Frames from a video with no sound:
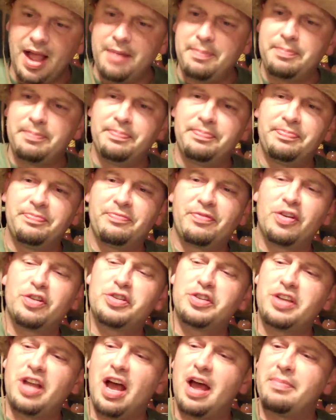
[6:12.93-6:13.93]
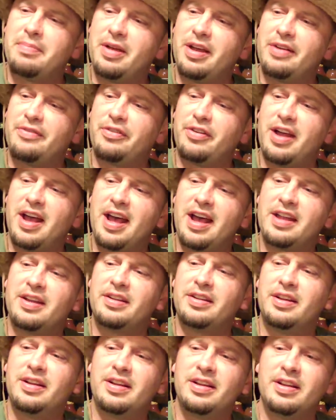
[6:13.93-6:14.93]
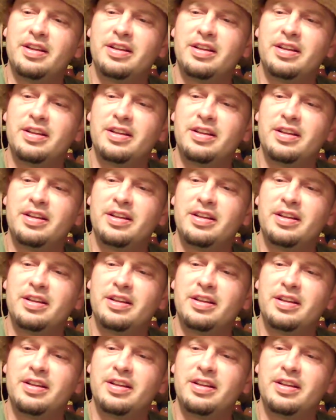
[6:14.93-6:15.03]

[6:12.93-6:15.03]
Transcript: I'm first time I ever had